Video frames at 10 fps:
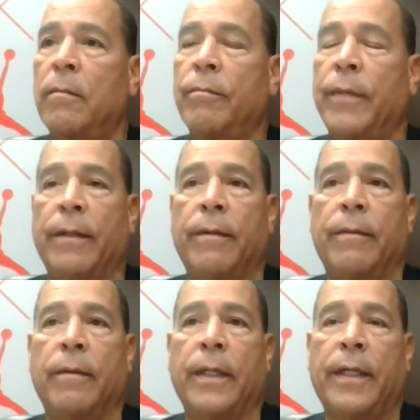But
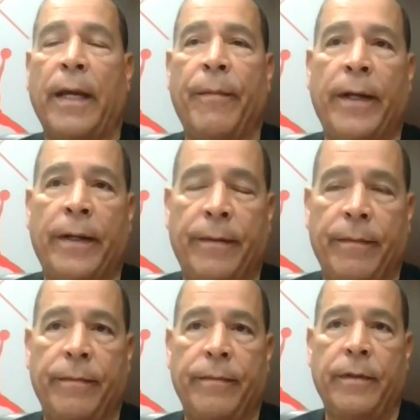he came in
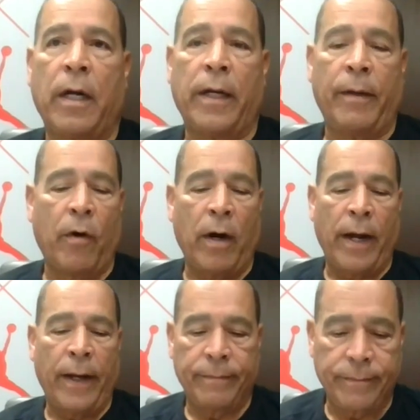and got an
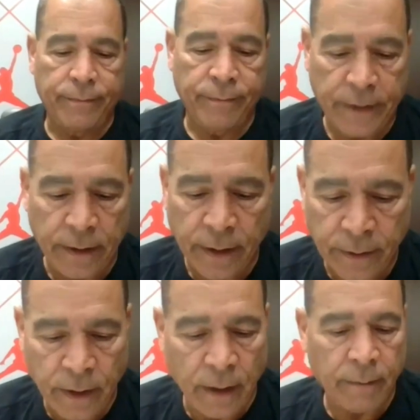MRI, and
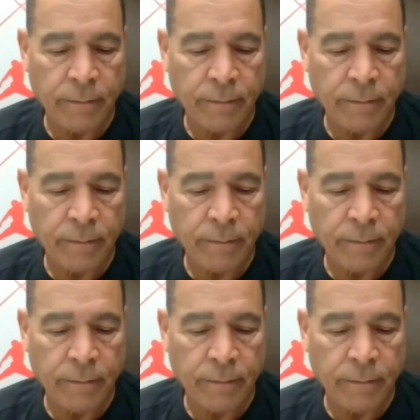then